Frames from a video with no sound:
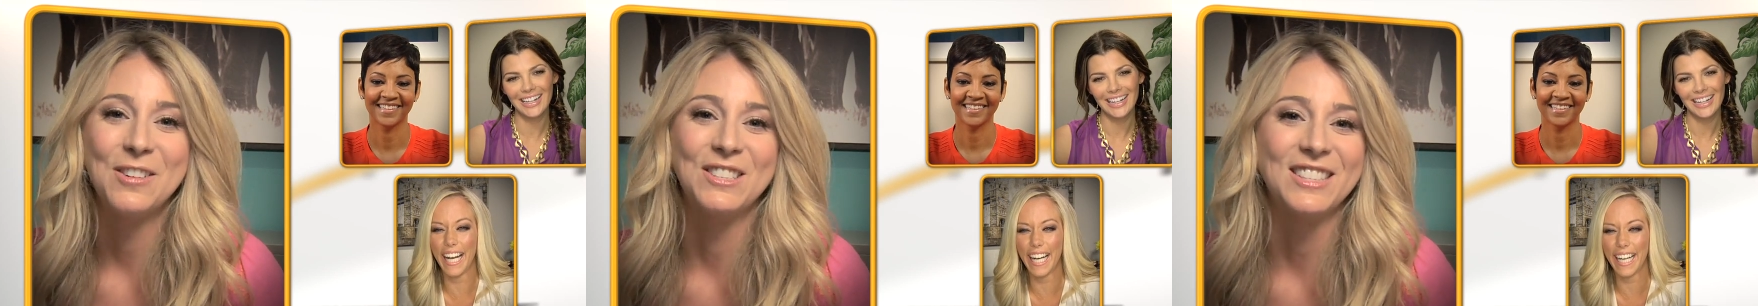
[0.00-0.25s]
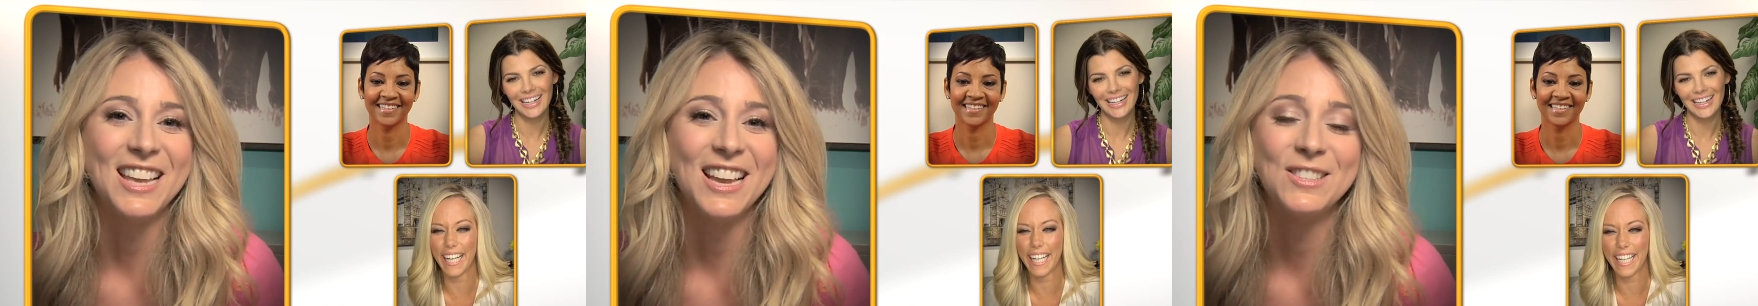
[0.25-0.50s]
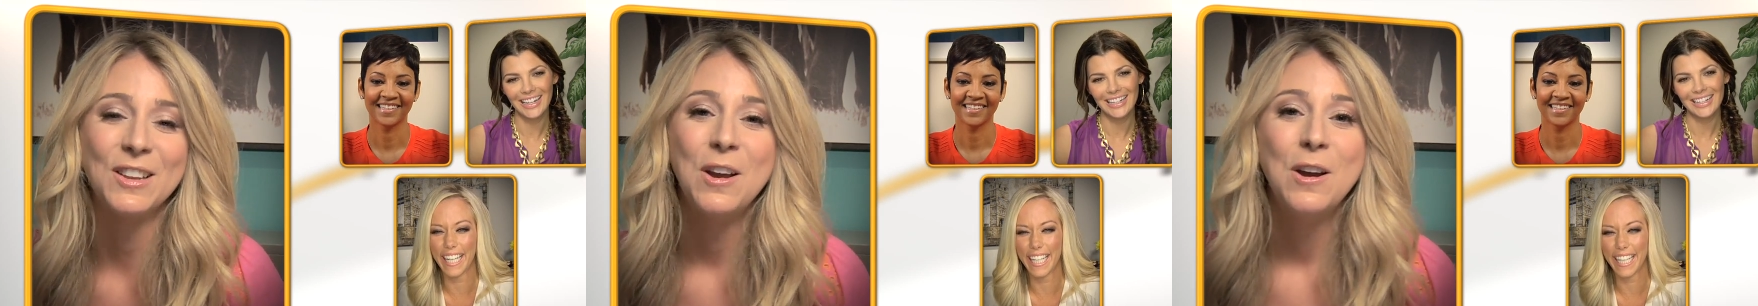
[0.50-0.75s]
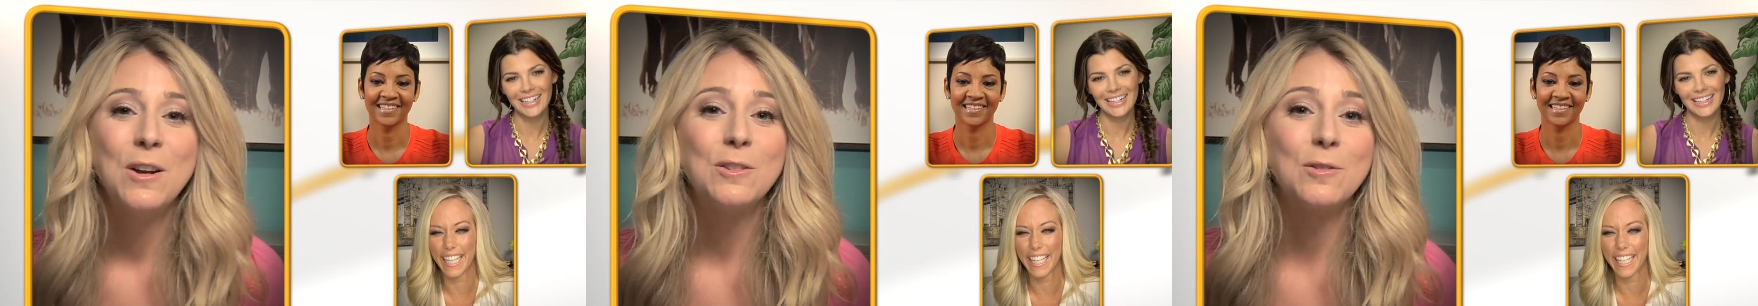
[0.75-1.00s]
Speaker 1: those things
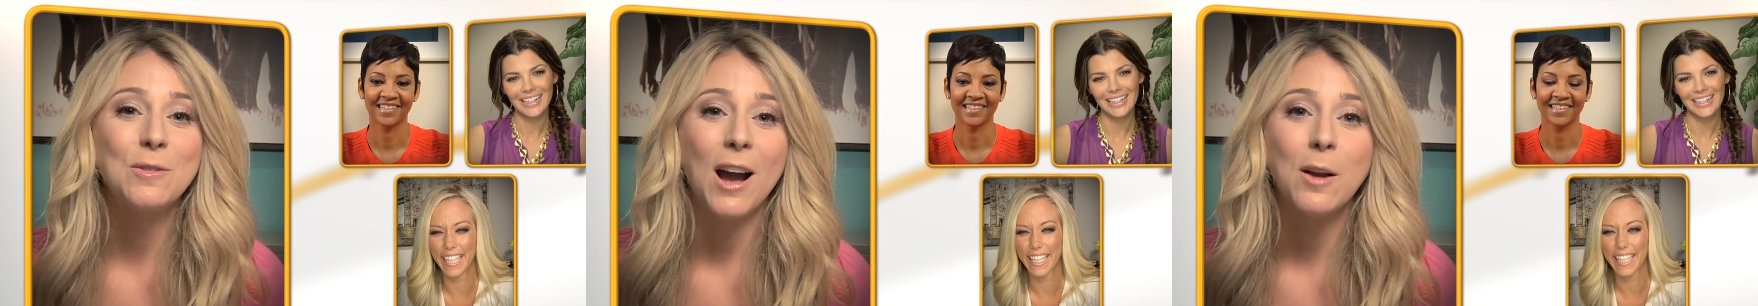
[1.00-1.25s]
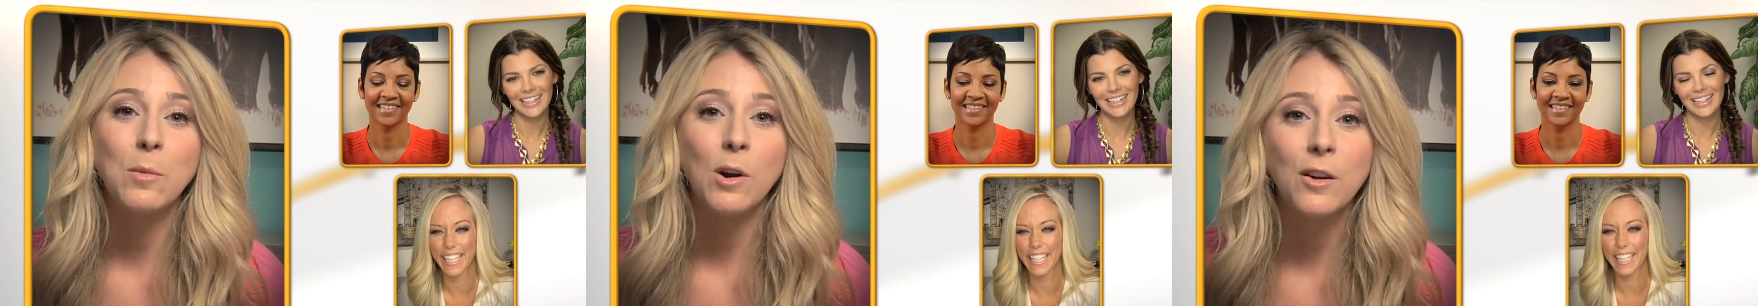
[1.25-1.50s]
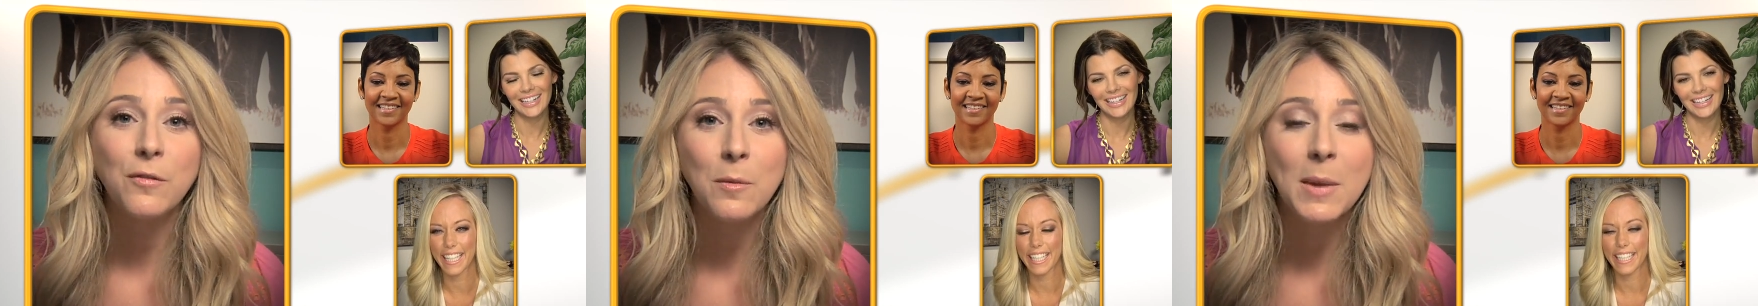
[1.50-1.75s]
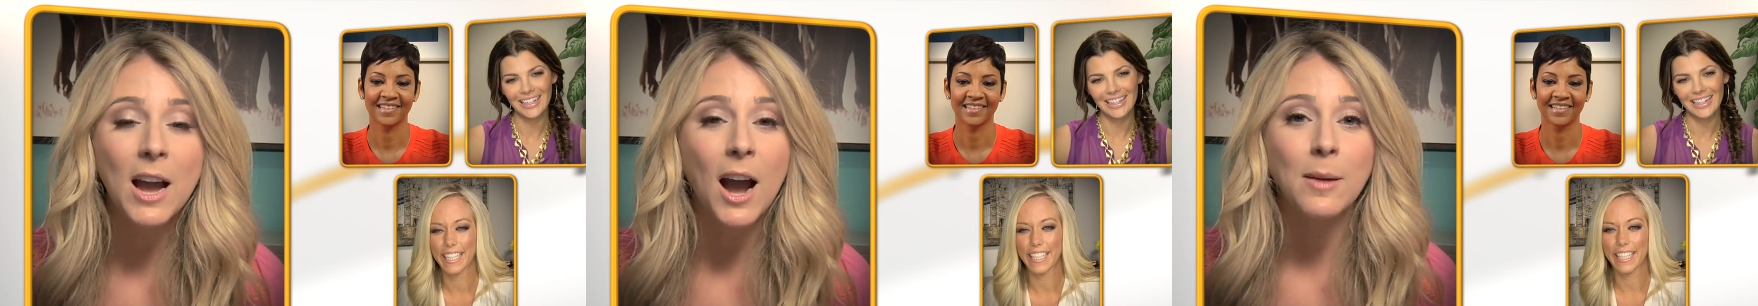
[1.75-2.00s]
do not work for
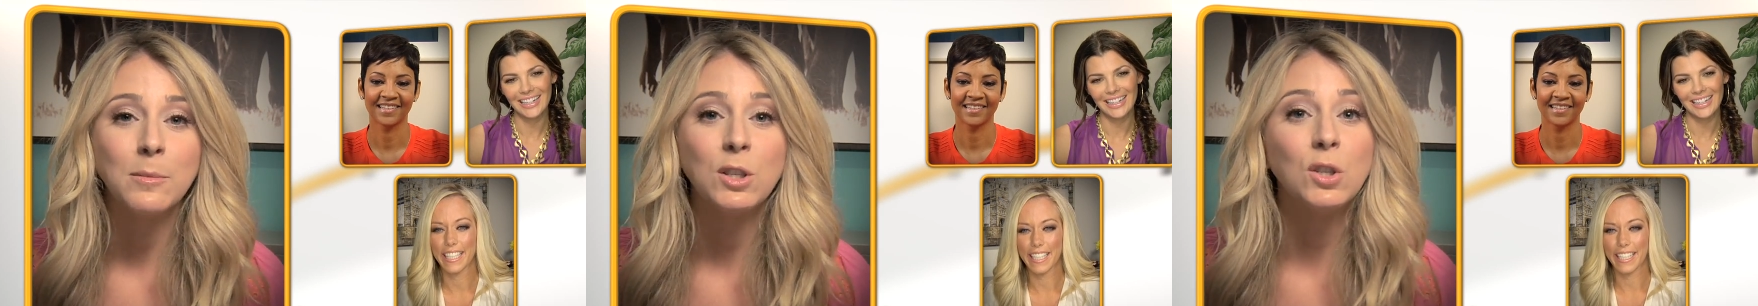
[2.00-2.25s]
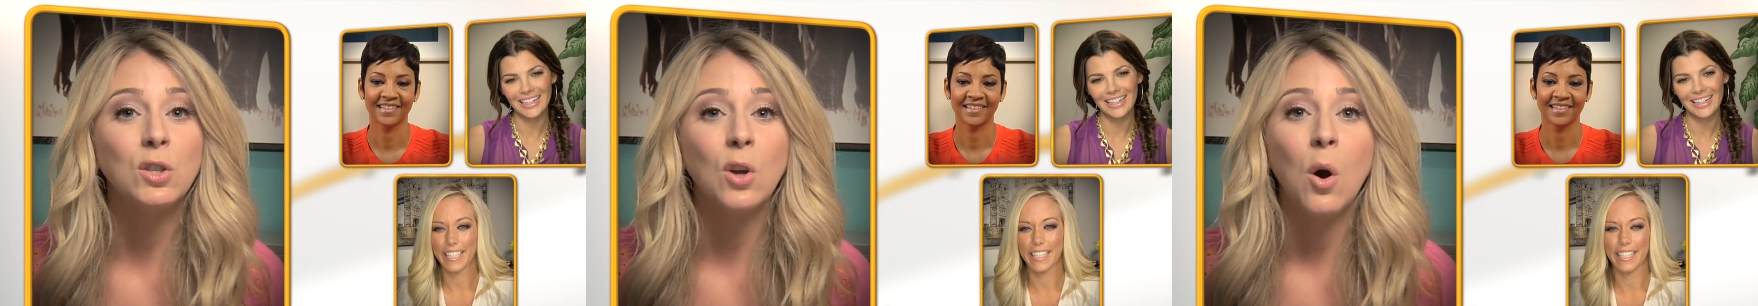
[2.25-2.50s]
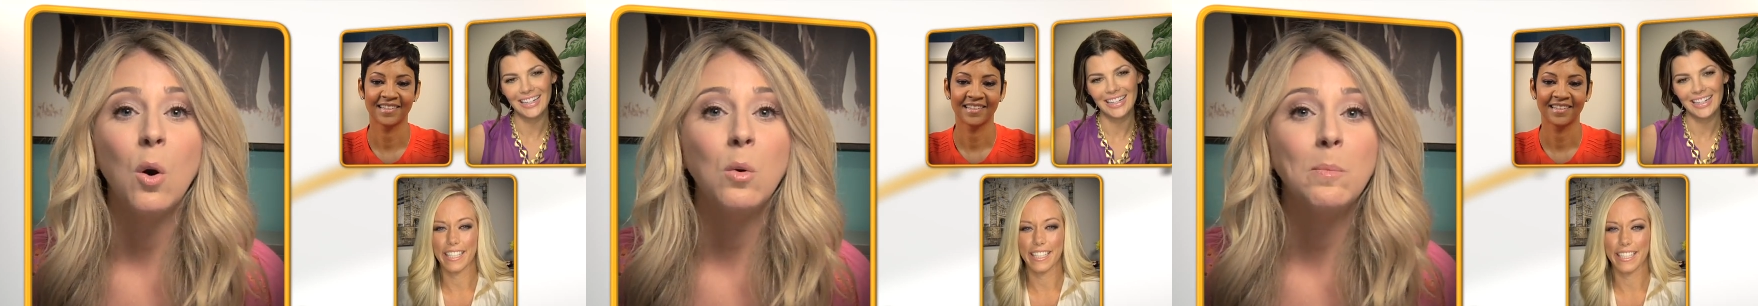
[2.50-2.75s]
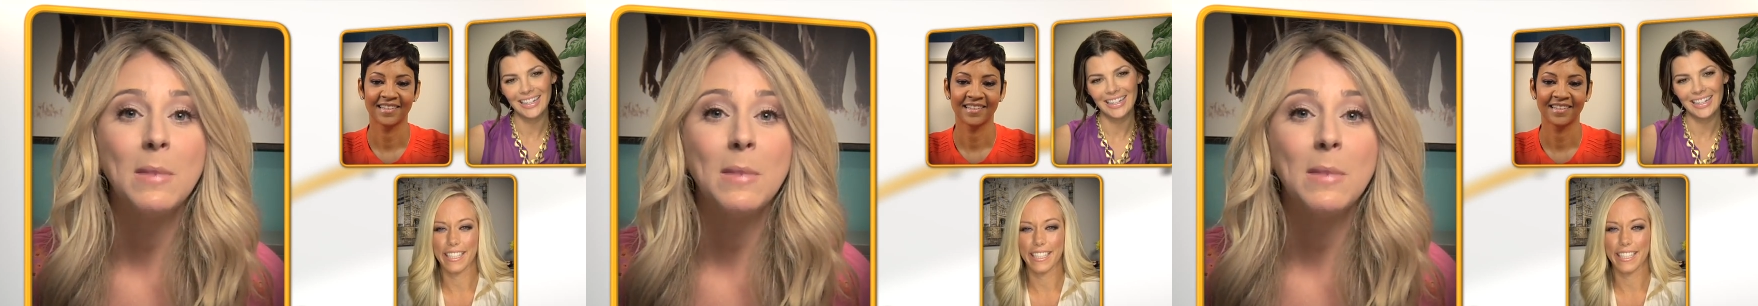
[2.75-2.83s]
me. I'm so